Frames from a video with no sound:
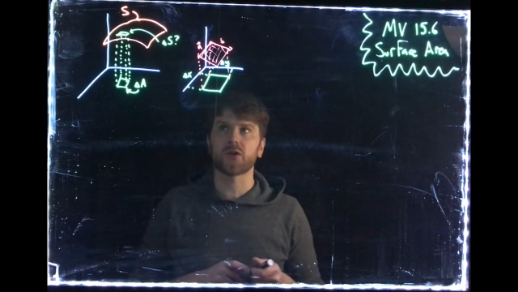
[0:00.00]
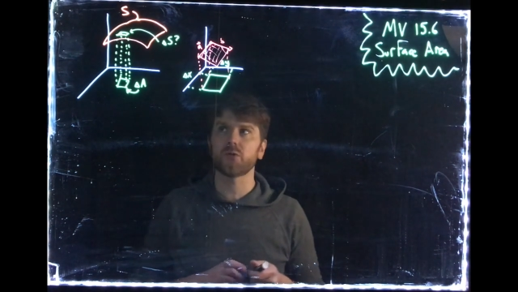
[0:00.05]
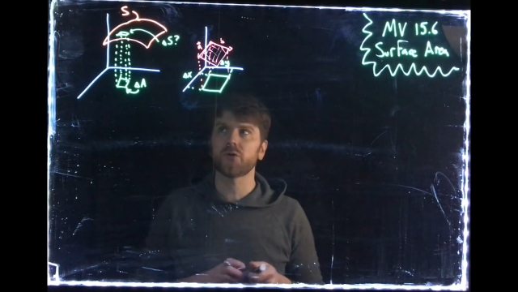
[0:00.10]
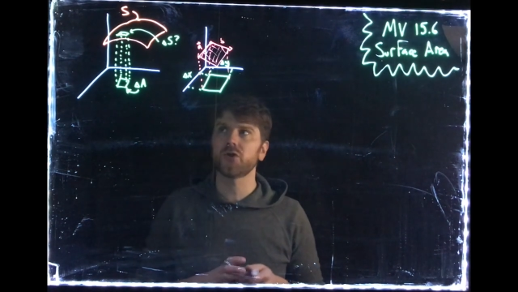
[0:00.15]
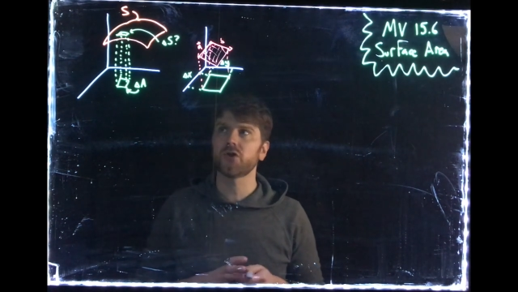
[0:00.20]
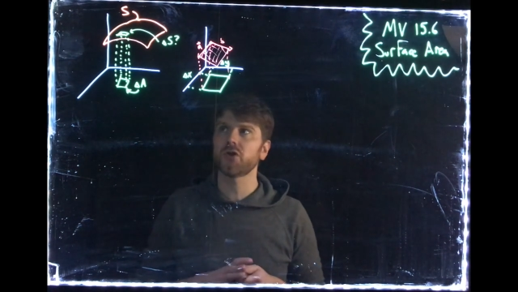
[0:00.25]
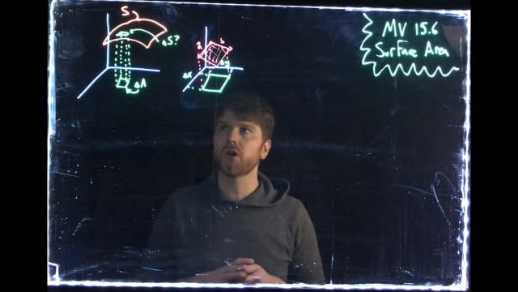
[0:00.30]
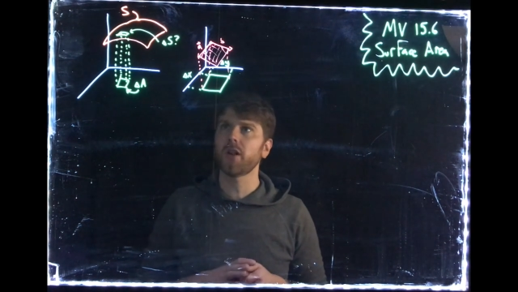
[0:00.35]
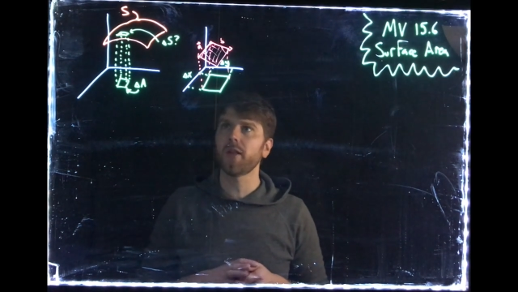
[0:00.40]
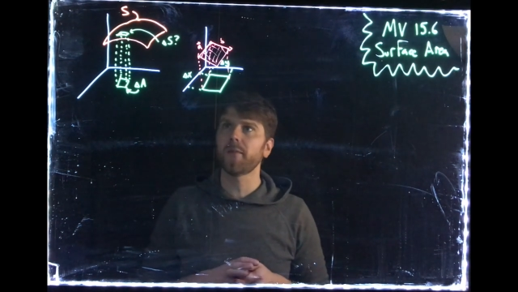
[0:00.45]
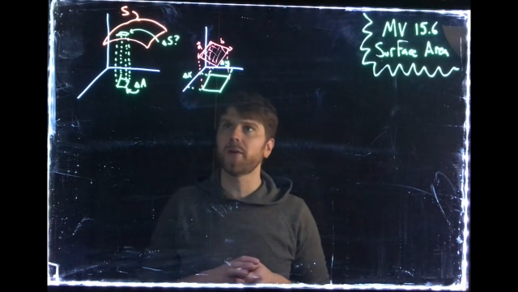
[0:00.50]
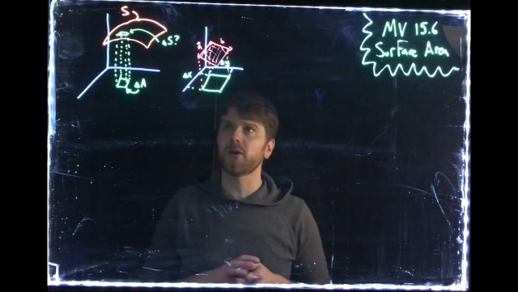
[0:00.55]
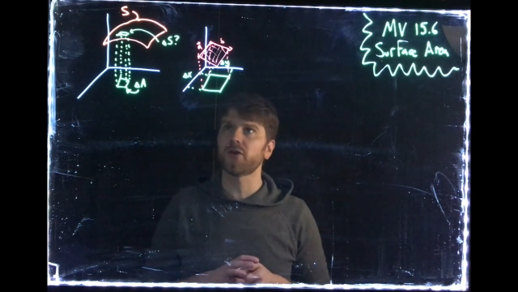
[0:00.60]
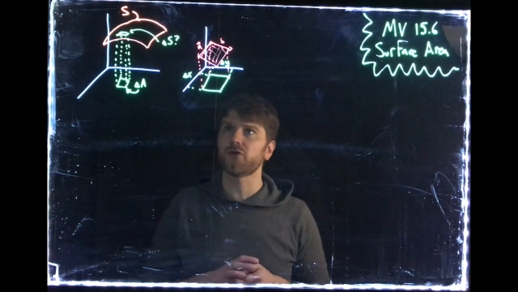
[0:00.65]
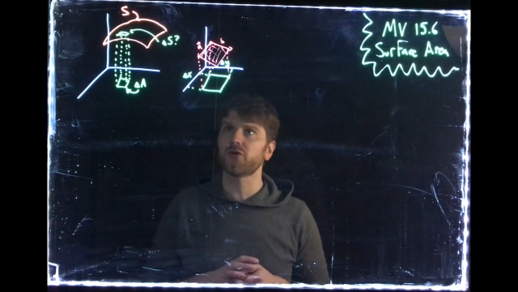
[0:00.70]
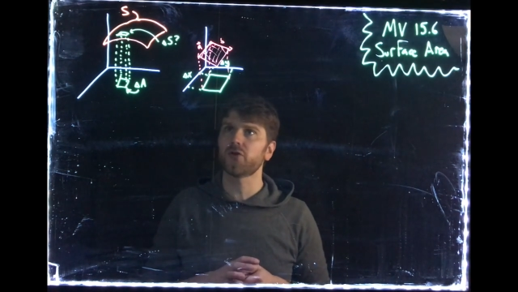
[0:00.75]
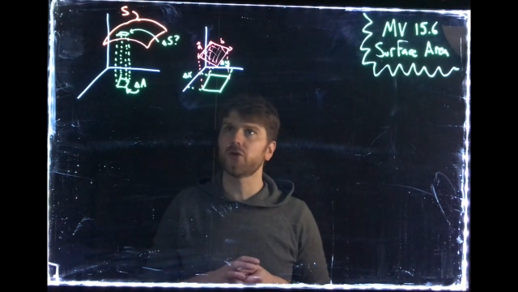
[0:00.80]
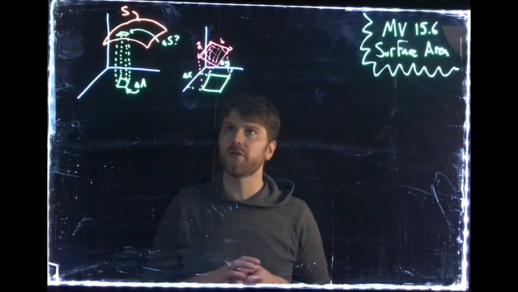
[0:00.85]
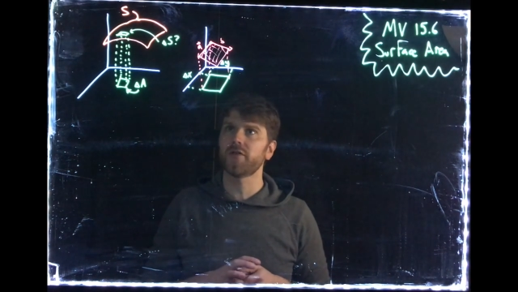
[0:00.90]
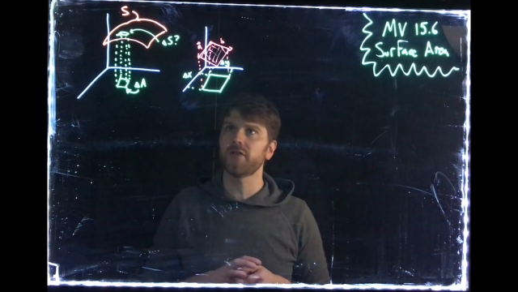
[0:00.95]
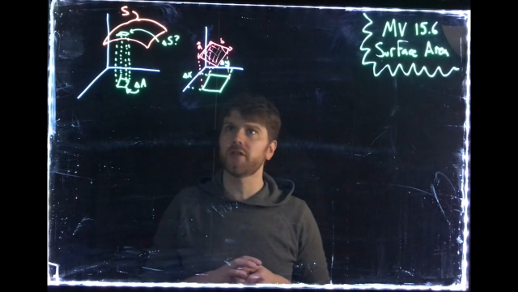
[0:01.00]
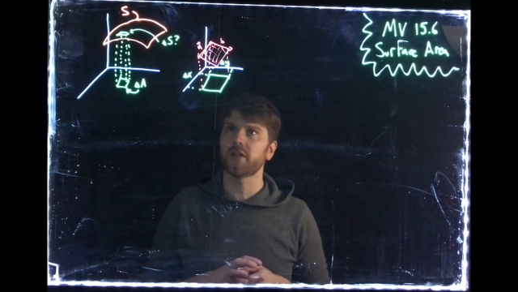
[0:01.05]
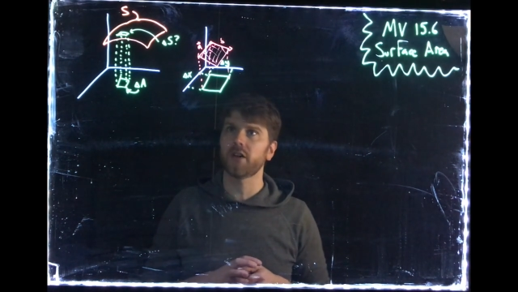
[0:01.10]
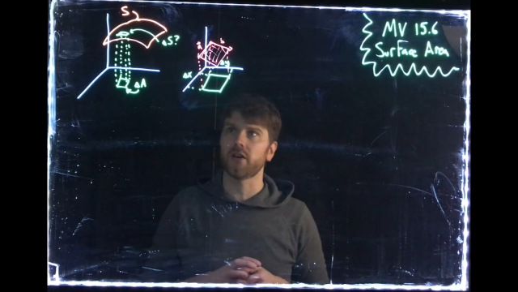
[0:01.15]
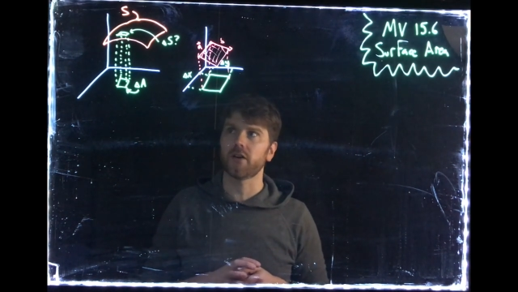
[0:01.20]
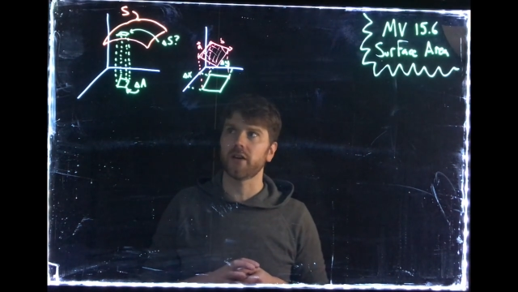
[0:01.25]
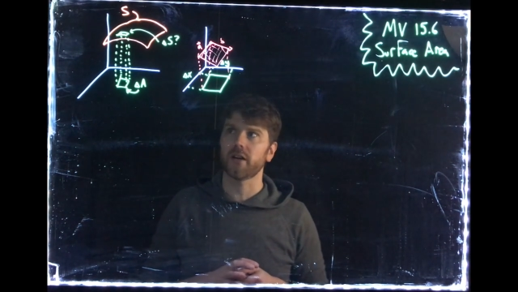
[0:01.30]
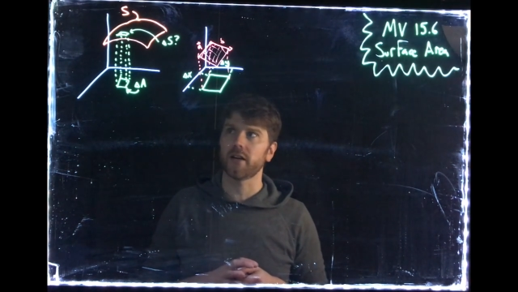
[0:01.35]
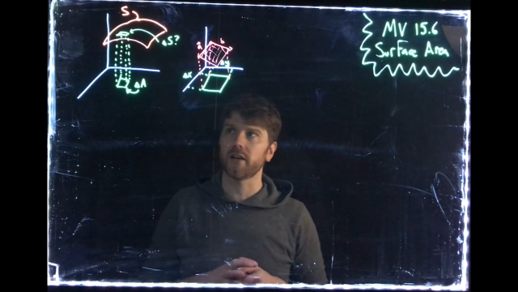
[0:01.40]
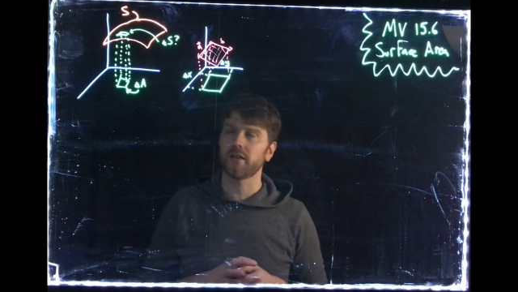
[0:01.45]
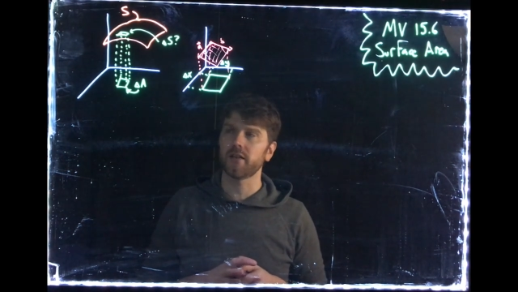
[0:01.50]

which is all about surface area.